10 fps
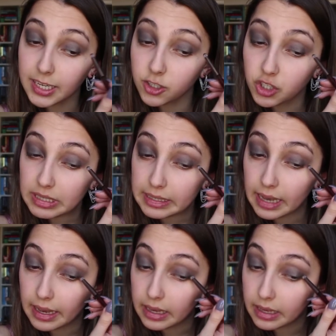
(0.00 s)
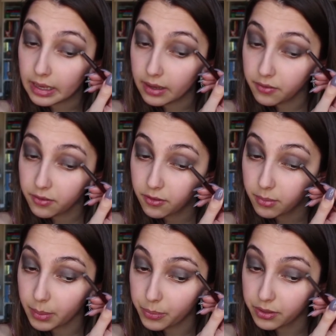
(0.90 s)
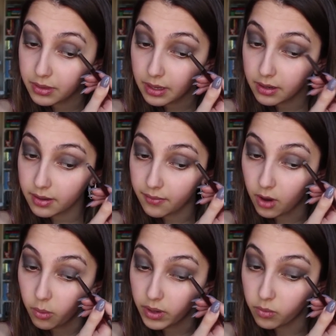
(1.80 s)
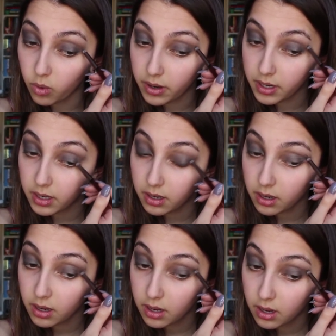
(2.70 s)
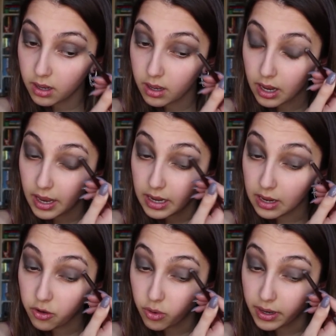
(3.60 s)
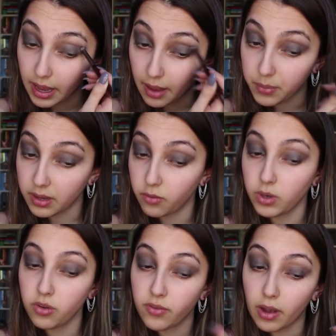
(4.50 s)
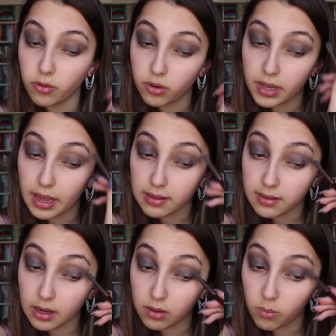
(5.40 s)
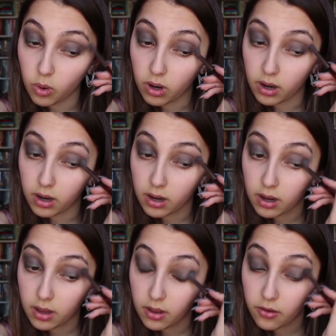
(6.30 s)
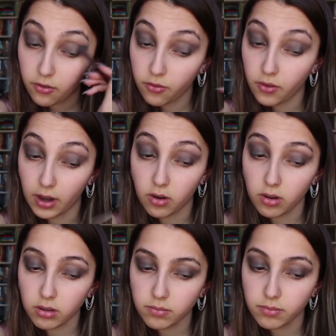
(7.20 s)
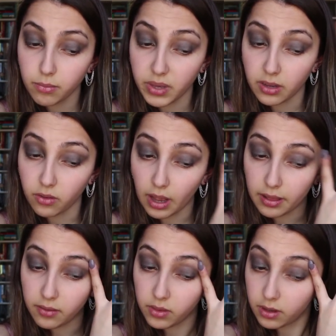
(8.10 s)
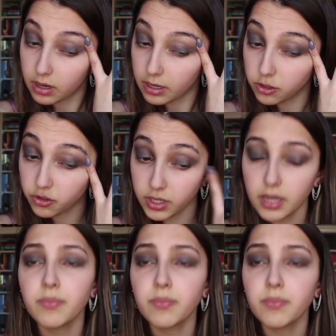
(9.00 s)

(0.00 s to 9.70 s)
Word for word: actually a gift for my birthday because I've always wanted an indoor cat because we do have outdoor cats that are more feral because I live in the country.